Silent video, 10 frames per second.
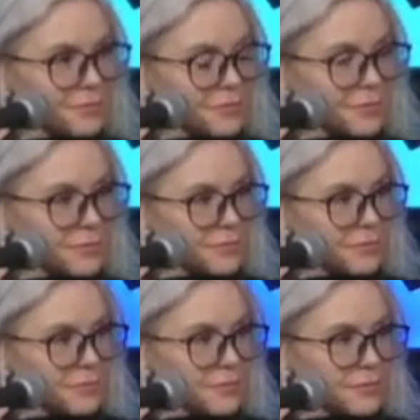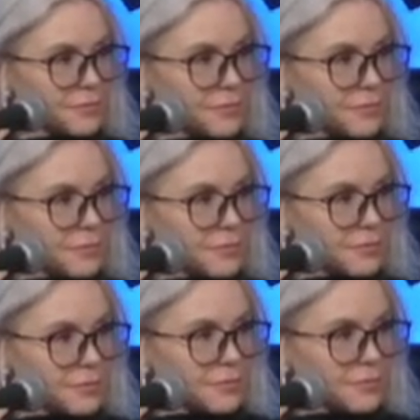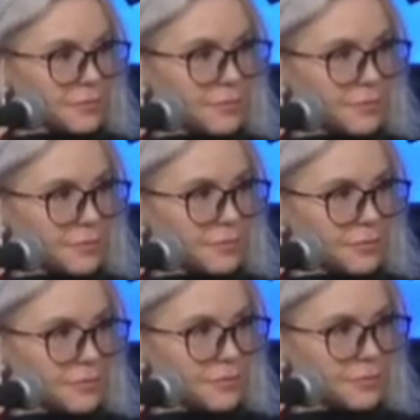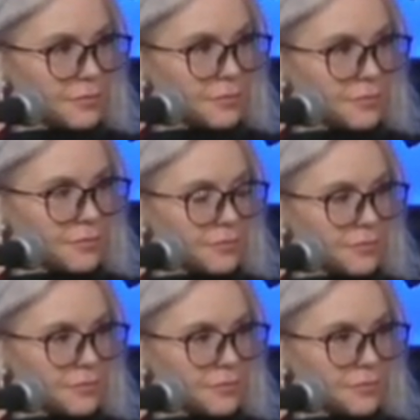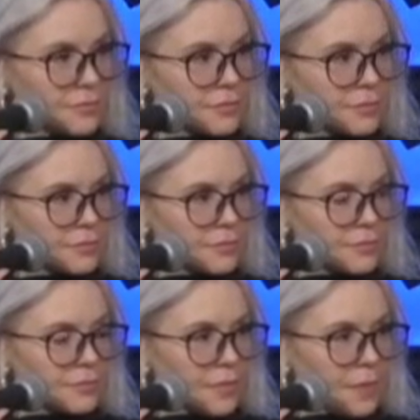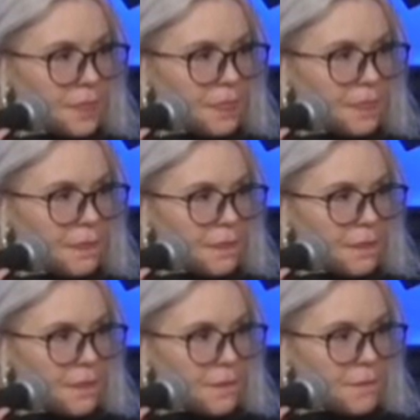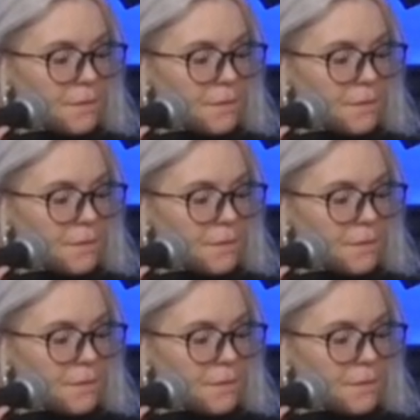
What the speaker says: No words are spoken by the person on screen.